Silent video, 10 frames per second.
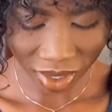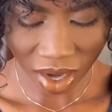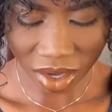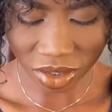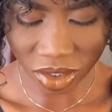
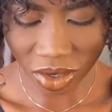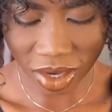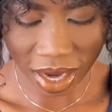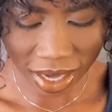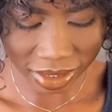I'll show you
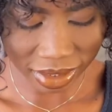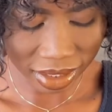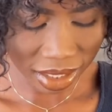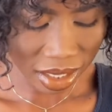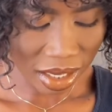guys.
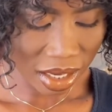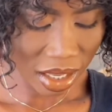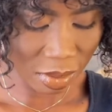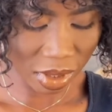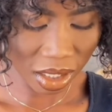
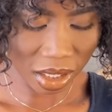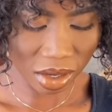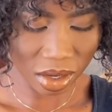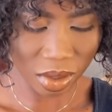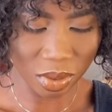Let me take
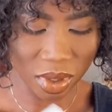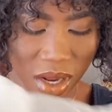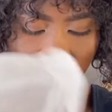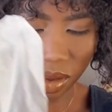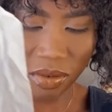the other one
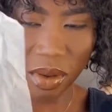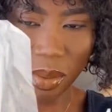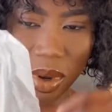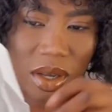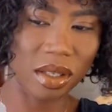out of the
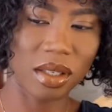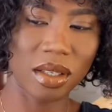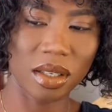box.